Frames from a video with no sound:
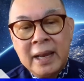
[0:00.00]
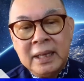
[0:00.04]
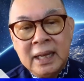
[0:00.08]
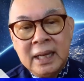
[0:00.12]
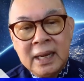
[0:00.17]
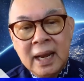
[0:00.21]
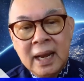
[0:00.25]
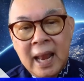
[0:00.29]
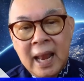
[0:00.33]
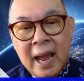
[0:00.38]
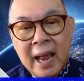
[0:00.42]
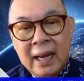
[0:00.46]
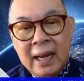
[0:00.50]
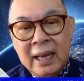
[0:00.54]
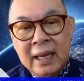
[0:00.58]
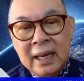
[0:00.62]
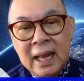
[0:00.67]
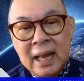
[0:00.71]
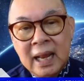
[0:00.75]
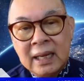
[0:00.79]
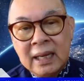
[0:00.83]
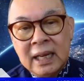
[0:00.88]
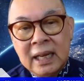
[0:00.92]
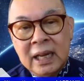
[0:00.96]
by
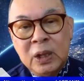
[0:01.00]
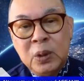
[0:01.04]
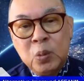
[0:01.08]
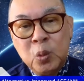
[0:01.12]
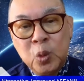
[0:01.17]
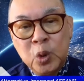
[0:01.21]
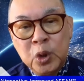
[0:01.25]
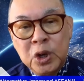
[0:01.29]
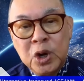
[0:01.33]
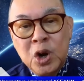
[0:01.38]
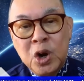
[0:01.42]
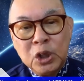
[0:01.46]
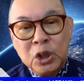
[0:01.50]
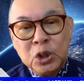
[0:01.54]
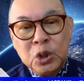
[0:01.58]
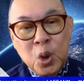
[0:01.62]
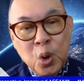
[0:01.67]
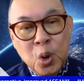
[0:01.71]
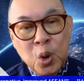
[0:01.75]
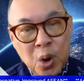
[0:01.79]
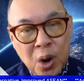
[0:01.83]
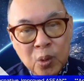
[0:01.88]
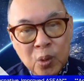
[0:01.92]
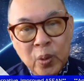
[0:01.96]
declaring that it would
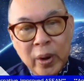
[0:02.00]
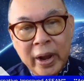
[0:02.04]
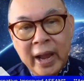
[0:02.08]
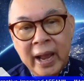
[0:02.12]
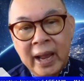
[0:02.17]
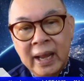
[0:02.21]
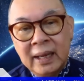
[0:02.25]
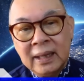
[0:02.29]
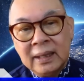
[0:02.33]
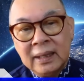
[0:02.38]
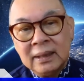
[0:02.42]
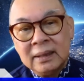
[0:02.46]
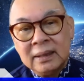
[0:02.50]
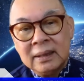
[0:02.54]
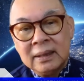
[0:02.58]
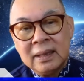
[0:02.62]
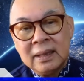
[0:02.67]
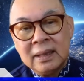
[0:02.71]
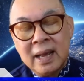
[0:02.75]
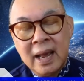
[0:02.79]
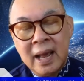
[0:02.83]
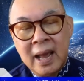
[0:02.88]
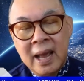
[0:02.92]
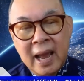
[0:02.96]
not go away.
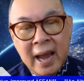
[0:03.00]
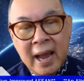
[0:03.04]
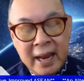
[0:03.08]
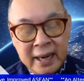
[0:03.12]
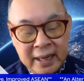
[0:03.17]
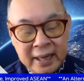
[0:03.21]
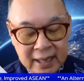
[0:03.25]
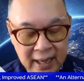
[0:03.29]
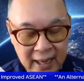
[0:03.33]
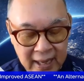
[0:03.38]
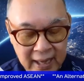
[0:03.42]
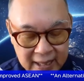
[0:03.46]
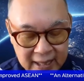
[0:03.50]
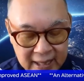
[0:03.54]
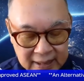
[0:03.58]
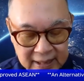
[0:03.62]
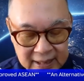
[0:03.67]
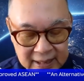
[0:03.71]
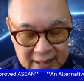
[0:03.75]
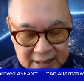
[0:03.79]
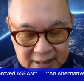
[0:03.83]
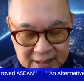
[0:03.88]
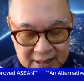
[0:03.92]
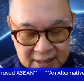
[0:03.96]
And the
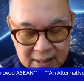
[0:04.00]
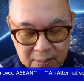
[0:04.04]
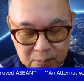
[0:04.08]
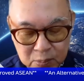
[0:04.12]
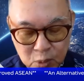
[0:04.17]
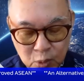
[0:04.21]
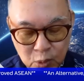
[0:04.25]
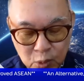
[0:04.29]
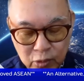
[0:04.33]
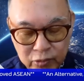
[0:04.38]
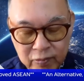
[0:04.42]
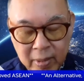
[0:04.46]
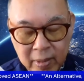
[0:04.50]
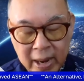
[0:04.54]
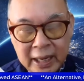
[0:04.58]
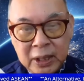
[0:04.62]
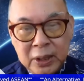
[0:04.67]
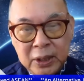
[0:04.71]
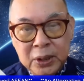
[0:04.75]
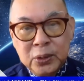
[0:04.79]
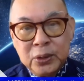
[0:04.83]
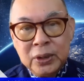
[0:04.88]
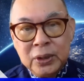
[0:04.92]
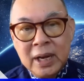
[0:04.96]
latest move
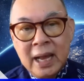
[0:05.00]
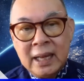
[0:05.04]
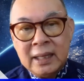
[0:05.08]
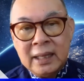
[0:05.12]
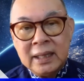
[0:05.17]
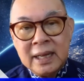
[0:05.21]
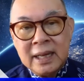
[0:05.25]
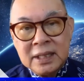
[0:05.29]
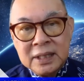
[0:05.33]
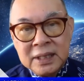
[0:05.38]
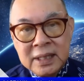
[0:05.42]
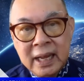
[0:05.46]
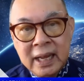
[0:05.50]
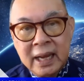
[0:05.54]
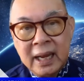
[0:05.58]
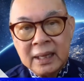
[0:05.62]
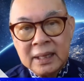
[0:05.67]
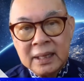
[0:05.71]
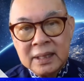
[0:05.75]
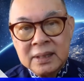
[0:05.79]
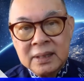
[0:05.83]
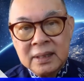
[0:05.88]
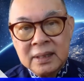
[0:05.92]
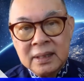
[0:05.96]
by the United
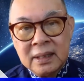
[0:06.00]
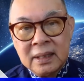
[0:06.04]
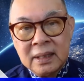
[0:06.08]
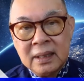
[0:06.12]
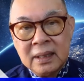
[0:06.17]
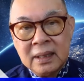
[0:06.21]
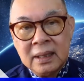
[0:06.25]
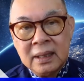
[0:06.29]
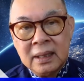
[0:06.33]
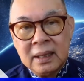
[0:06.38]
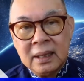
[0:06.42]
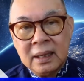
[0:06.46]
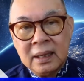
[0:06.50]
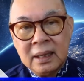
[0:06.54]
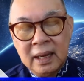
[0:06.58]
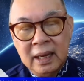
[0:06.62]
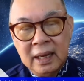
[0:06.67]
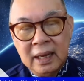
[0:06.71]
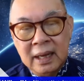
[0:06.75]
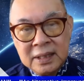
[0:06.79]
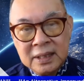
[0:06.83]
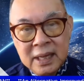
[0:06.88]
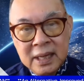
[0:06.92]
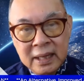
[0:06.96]
States
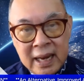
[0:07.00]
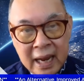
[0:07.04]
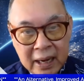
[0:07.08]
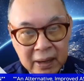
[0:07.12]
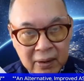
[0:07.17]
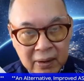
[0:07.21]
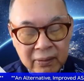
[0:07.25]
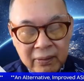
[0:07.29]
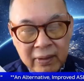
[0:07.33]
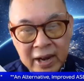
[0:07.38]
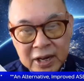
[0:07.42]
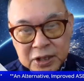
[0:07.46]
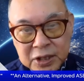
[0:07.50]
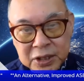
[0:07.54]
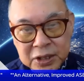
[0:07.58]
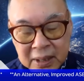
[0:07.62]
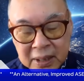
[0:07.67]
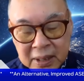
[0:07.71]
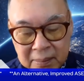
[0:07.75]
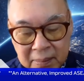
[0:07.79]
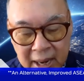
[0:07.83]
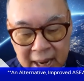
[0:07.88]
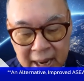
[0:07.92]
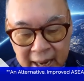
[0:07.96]
is the
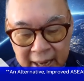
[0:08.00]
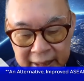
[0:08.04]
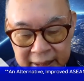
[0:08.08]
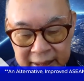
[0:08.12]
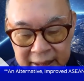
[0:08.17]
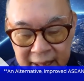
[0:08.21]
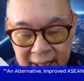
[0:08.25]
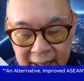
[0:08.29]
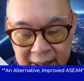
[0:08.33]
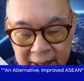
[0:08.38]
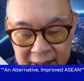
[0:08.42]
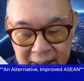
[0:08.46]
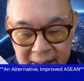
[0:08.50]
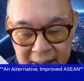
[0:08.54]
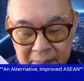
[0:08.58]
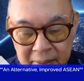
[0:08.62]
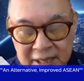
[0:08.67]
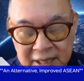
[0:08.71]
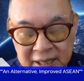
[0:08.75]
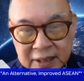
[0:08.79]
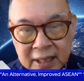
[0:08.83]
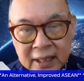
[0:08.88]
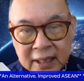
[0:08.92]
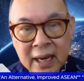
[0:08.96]
declaration by, I
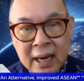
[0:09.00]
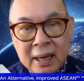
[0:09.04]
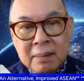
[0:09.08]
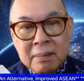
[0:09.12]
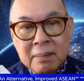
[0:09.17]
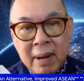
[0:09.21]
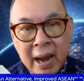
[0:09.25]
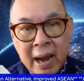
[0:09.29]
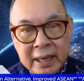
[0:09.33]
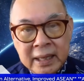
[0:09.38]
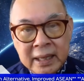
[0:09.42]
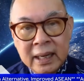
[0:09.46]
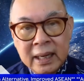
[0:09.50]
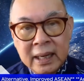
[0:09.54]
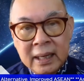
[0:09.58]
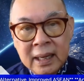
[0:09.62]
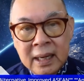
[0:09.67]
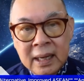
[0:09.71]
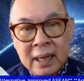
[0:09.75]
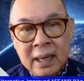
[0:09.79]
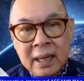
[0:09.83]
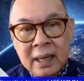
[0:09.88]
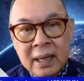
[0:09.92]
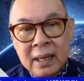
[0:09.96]
think, President
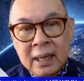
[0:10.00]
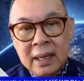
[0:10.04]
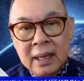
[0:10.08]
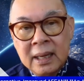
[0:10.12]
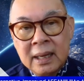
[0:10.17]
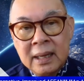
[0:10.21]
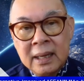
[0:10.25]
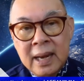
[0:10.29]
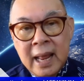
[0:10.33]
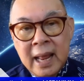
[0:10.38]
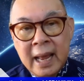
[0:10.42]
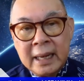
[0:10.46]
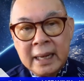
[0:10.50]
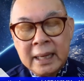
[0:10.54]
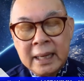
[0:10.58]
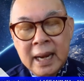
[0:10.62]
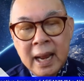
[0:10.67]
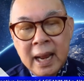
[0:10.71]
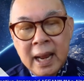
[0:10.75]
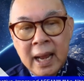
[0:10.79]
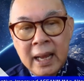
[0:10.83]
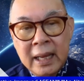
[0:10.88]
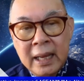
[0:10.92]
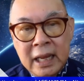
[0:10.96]
Biden,
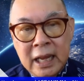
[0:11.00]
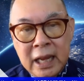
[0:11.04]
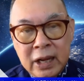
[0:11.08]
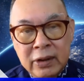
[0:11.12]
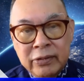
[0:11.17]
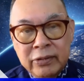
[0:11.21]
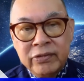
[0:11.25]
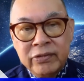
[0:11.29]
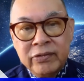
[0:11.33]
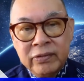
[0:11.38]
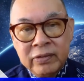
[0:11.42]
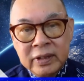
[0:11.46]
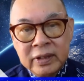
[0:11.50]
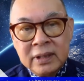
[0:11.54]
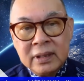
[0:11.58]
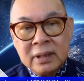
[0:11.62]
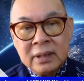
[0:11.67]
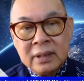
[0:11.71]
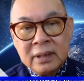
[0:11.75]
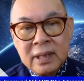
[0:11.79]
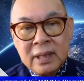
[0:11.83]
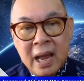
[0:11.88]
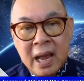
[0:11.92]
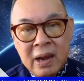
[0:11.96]
that if
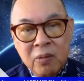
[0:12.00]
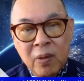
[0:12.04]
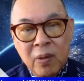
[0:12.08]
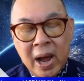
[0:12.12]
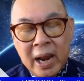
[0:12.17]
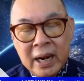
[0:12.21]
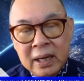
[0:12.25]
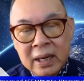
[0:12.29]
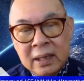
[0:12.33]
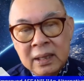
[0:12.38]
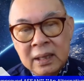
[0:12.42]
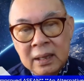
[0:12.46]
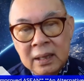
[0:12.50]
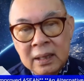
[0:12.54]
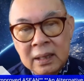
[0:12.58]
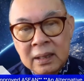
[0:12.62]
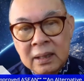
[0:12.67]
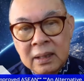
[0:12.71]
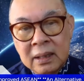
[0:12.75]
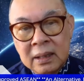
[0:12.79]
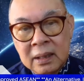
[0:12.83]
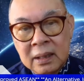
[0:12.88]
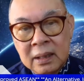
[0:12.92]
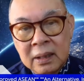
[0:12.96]
Taiwan
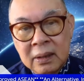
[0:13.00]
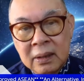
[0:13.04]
